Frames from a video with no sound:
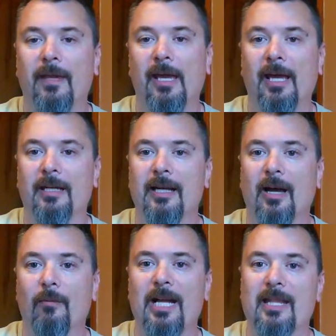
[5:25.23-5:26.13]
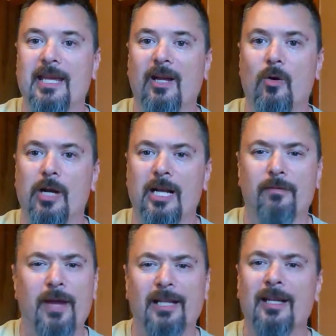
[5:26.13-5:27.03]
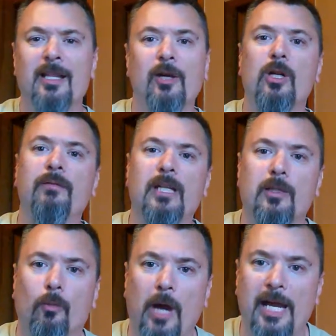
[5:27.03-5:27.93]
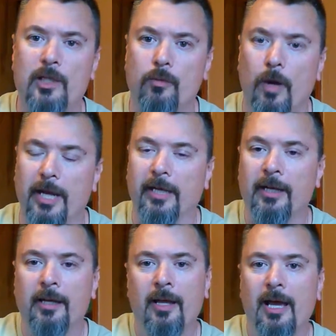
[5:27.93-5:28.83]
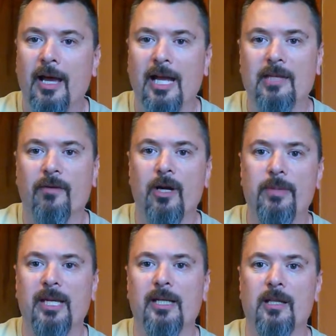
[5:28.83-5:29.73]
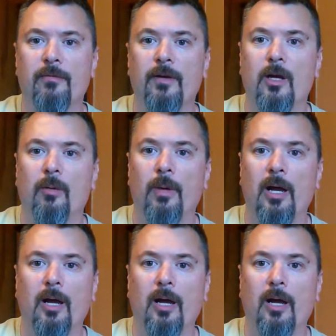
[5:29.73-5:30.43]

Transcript: And we got that going on. In fact, they couldn't even get the ranks right. At the very beginning of the film,